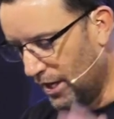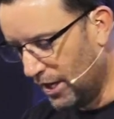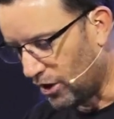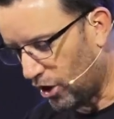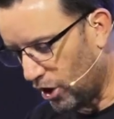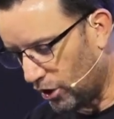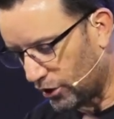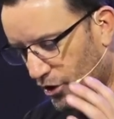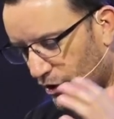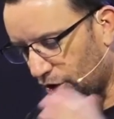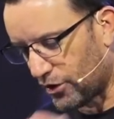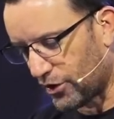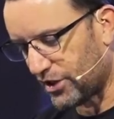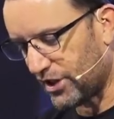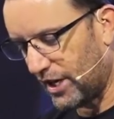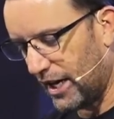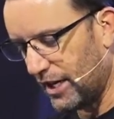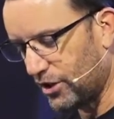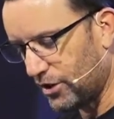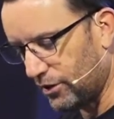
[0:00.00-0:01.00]
cultural,
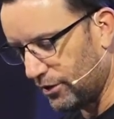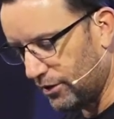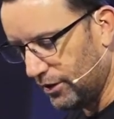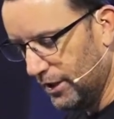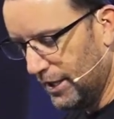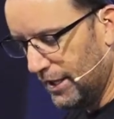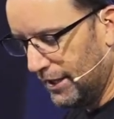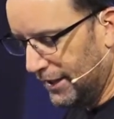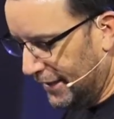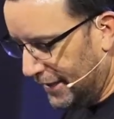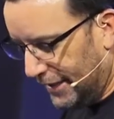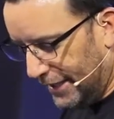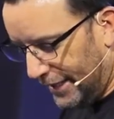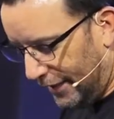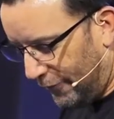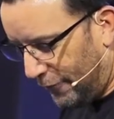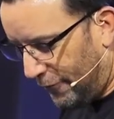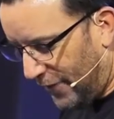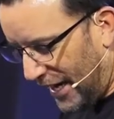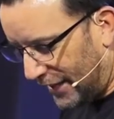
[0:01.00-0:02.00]
societal, and
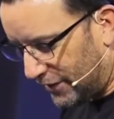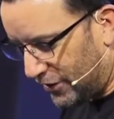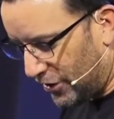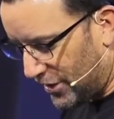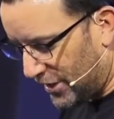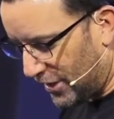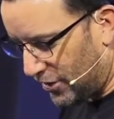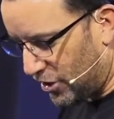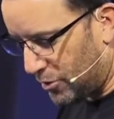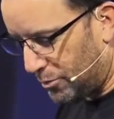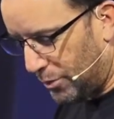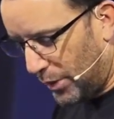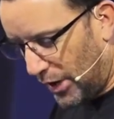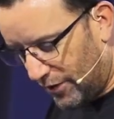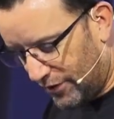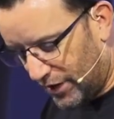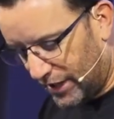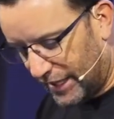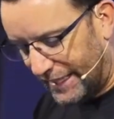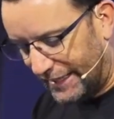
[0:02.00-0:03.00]
factors such as poverty,